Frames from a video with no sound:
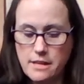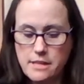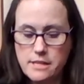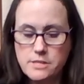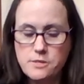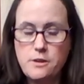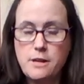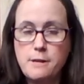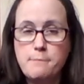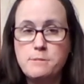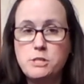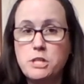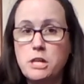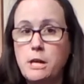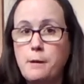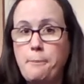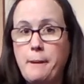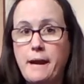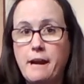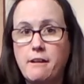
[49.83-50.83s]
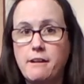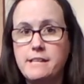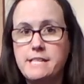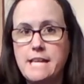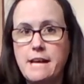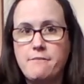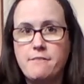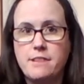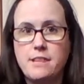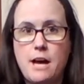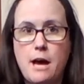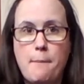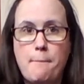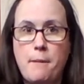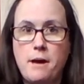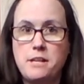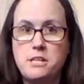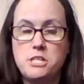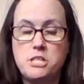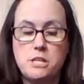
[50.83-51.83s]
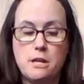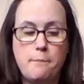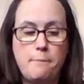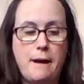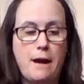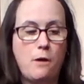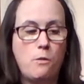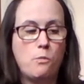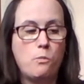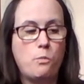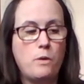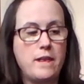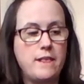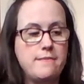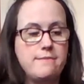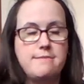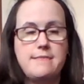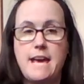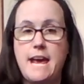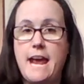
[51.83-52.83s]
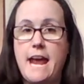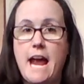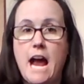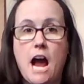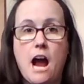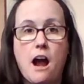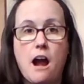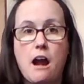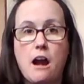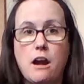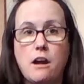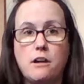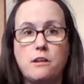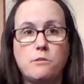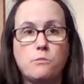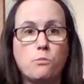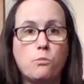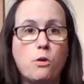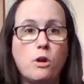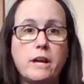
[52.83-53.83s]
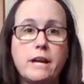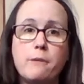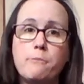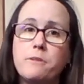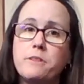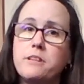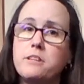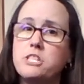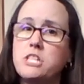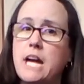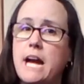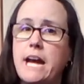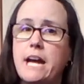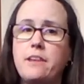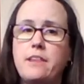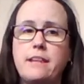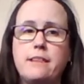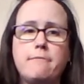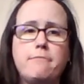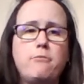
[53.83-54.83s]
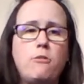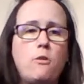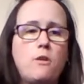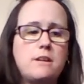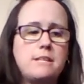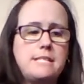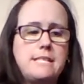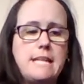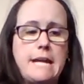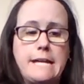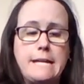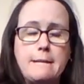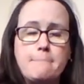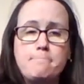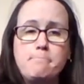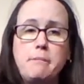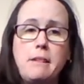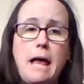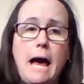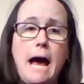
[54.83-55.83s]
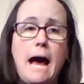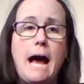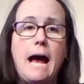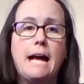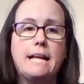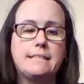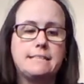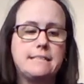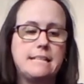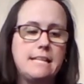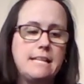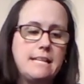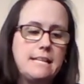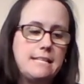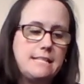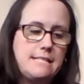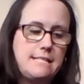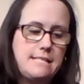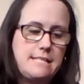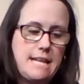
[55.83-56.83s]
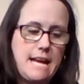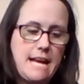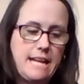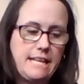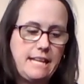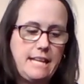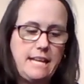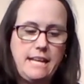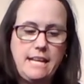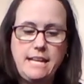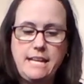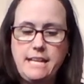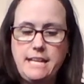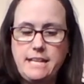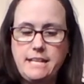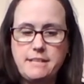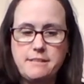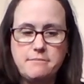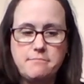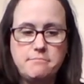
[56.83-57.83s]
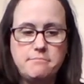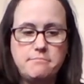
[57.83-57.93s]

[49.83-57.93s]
So I'm sure parents haven't thought much about when they are working with their child on the floor, stacking blocks, stacking